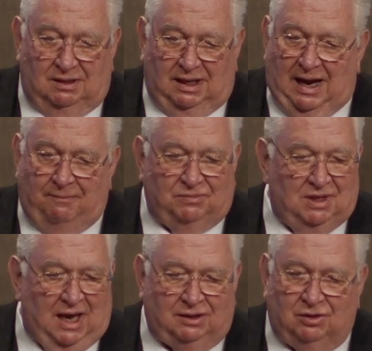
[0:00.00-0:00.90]
that
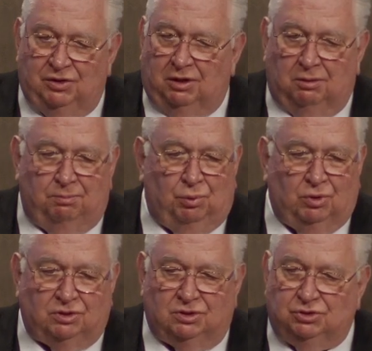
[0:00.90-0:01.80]
I'm not going to
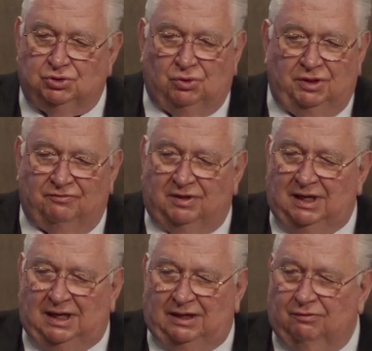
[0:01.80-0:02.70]
abort the joy of
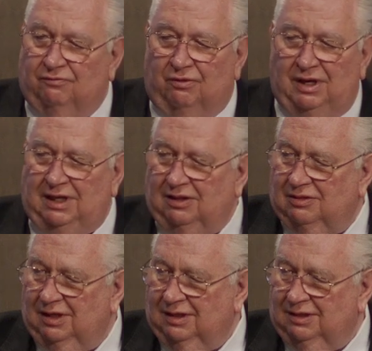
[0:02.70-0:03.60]
God over
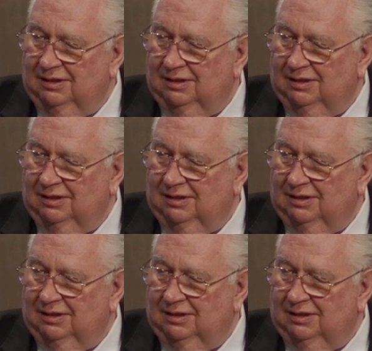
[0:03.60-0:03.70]
anything.